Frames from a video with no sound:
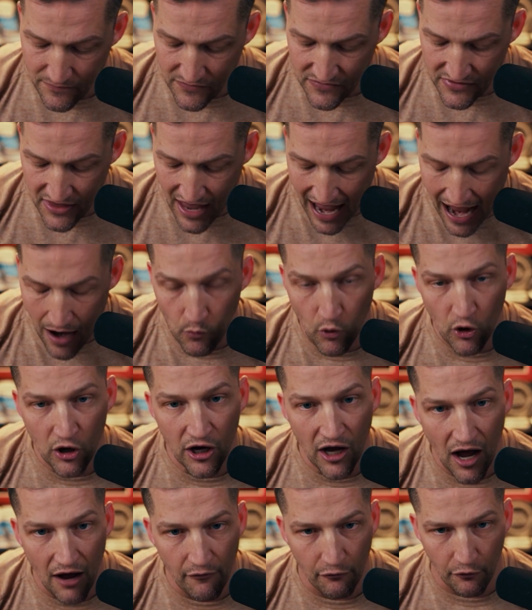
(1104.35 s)
That will
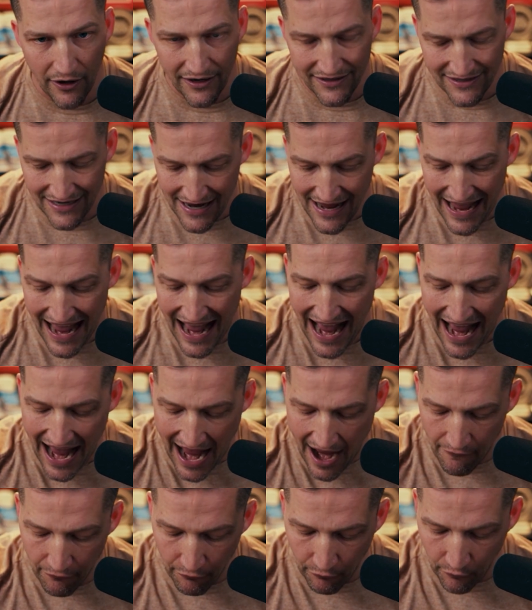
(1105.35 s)
cover it.
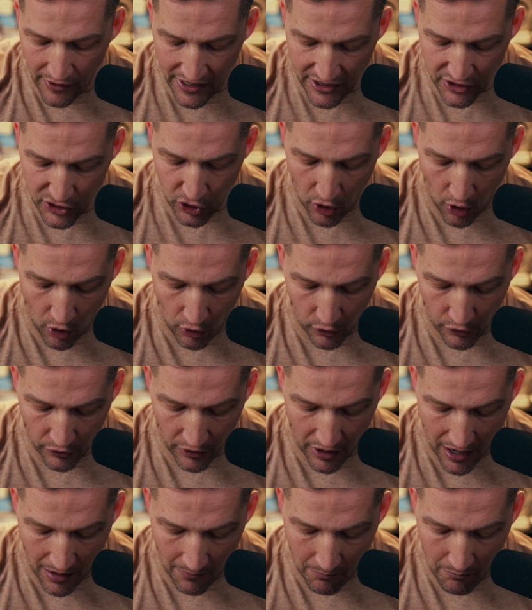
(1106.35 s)
Every
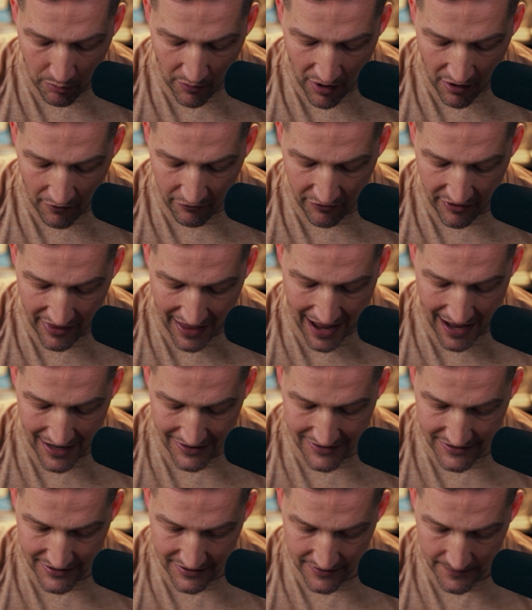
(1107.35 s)
dollar above
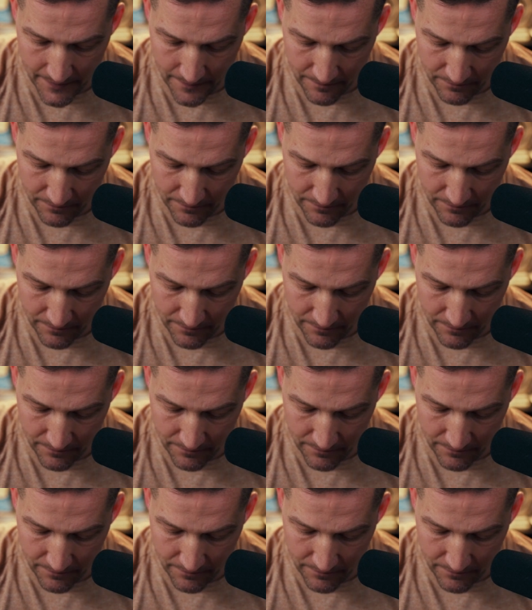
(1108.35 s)
that,